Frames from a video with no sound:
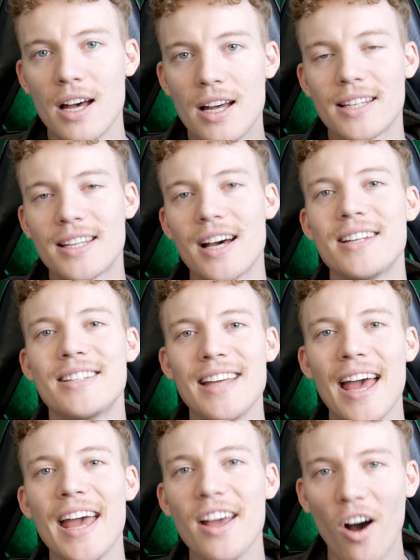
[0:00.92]

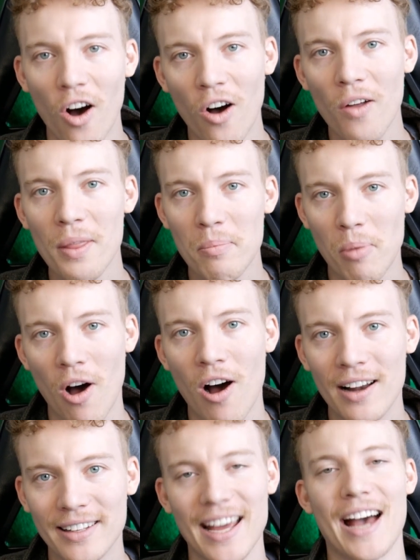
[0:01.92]
today on the
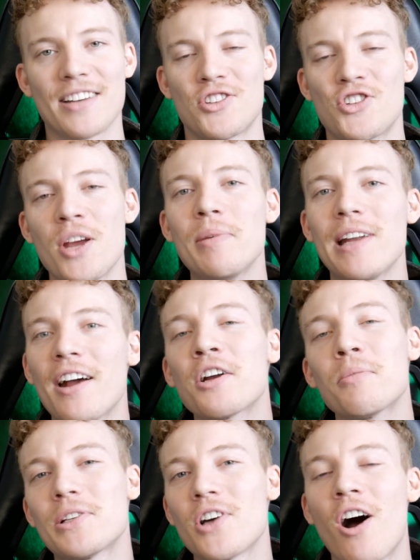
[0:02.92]
podcast, Jamie and I are going to
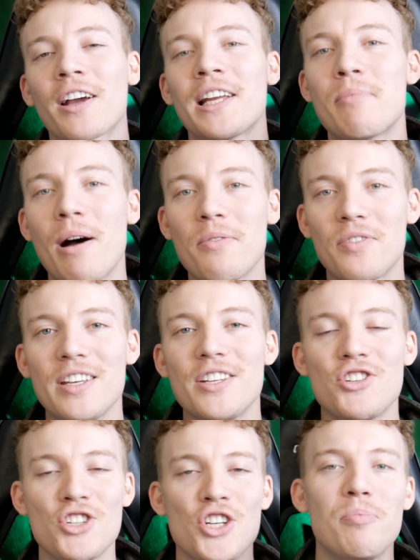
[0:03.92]
be talking about the
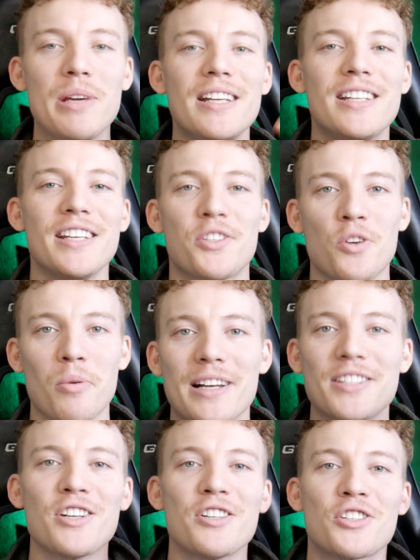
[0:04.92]
GPT Store
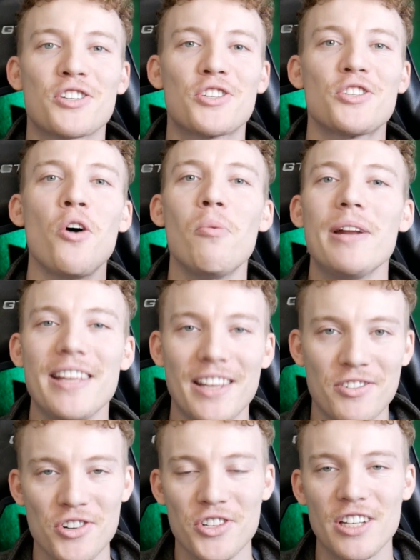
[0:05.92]
because there's so many
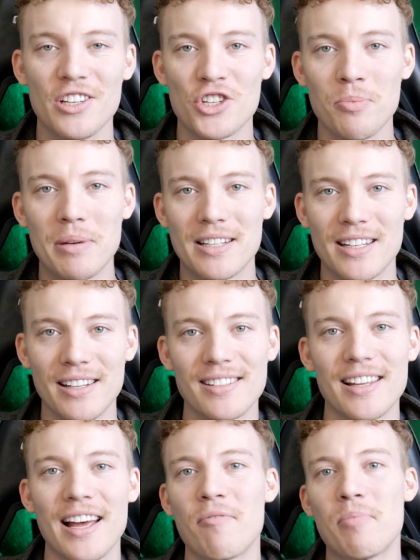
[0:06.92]
interesting GPTs
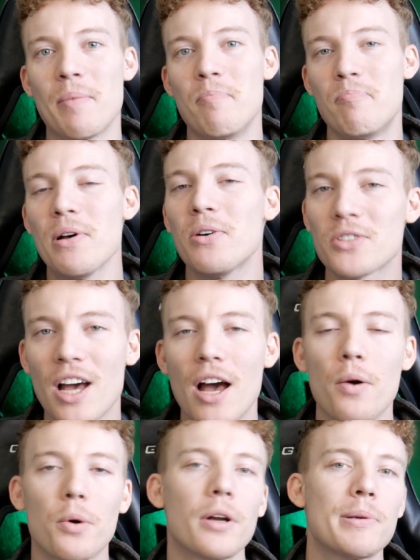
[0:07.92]
that have been built.
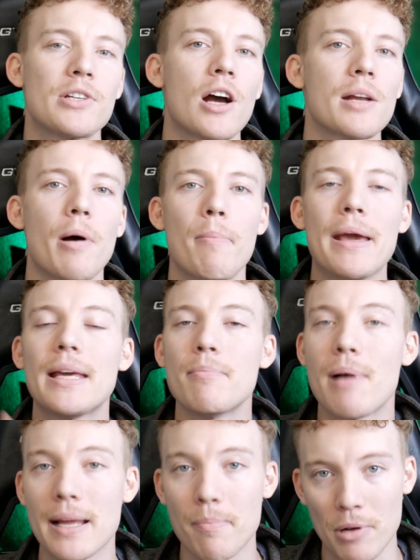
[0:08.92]
We're going to be talking about making
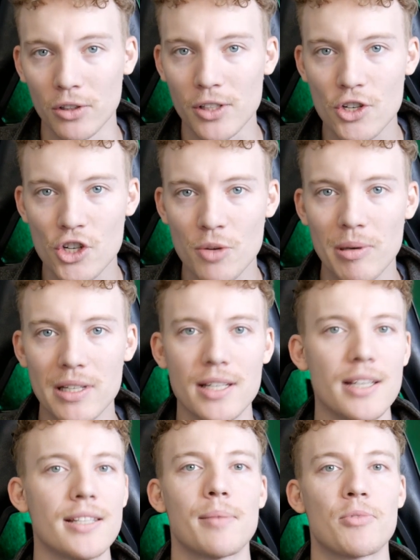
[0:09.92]
money building
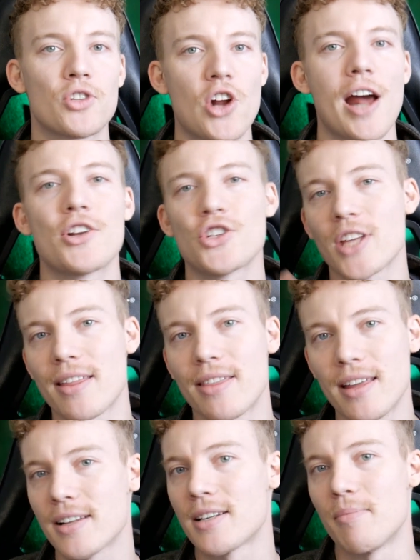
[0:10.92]
GPTs, some strategies I
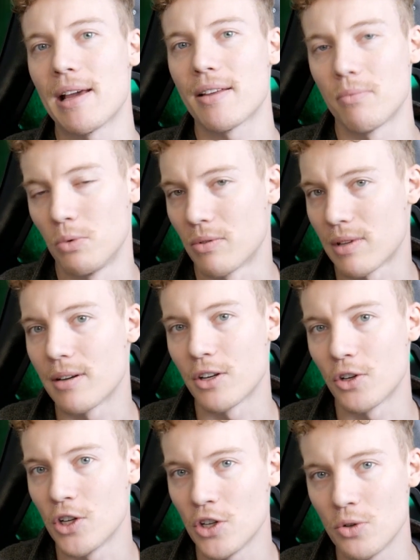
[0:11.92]
think that you
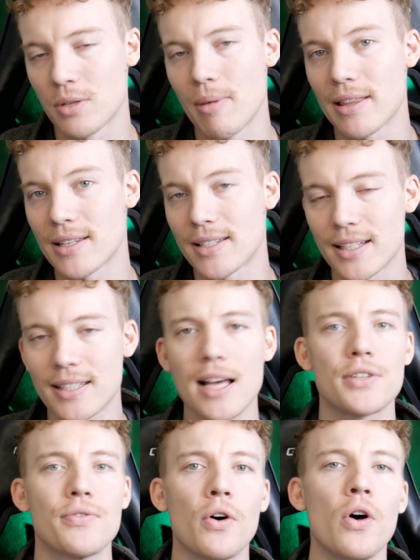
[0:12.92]
can use to make this
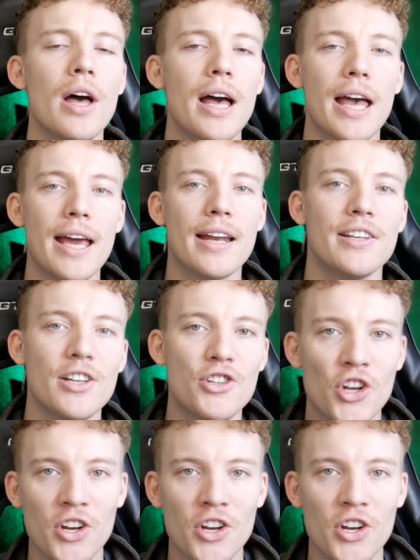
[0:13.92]
successful. In addition,